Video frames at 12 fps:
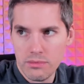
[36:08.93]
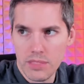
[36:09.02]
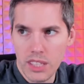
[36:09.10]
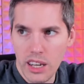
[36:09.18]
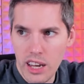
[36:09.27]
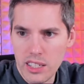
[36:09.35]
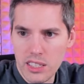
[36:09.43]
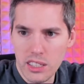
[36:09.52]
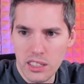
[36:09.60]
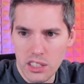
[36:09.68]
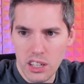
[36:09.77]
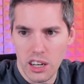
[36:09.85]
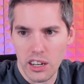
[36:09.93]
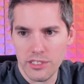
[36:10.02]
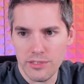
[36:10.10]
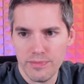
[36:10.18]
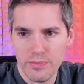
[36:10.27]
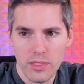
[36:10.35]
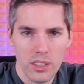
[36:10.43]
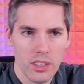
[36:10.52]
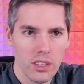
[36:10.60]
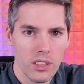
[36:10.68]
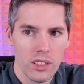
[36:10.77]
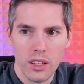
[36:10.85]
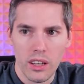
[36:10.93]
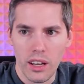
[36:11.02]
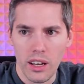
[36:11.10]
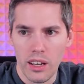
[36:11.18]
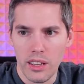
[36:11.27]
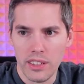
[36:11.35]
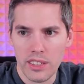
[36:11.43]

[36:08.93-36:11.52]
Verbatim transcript: an excellent card. Uh,